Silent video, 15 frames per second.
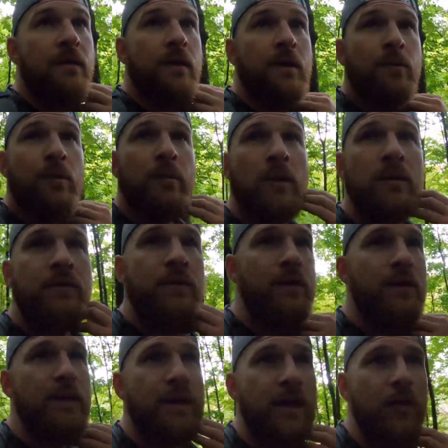think I'm about
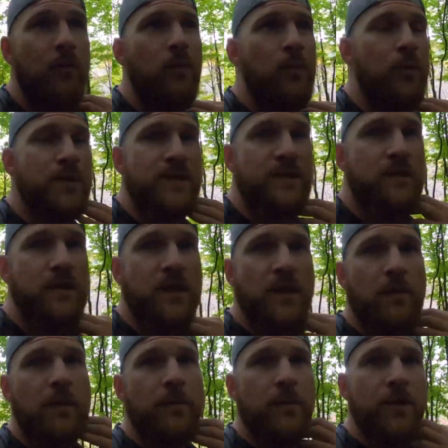done. I got one more cell
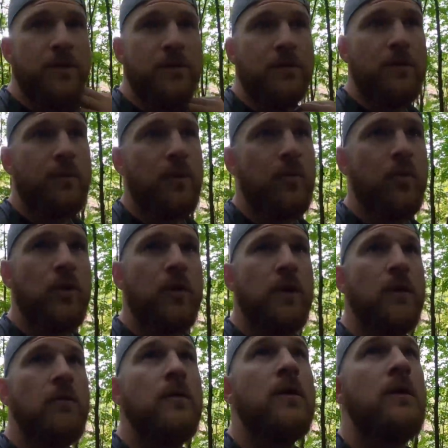cam. I'm not sure I'm gonna put it
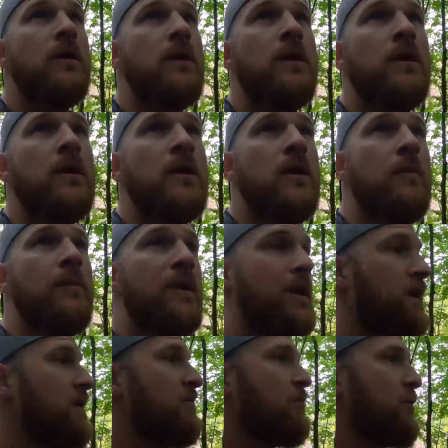out. I
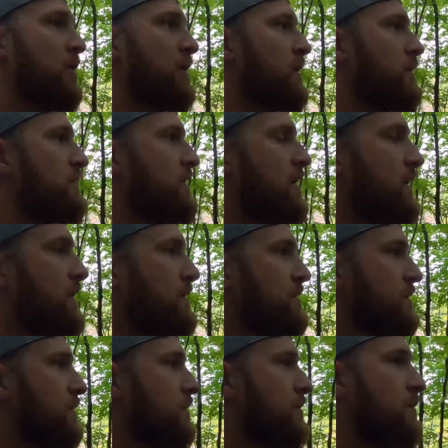mean, I didn't put it out today,
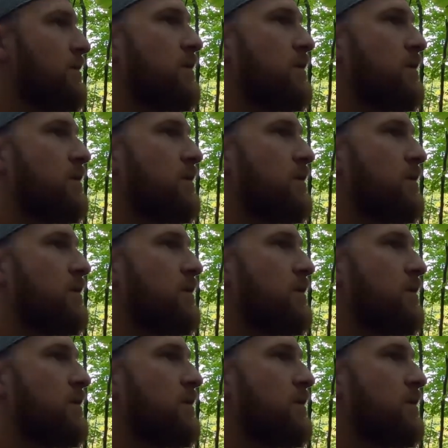so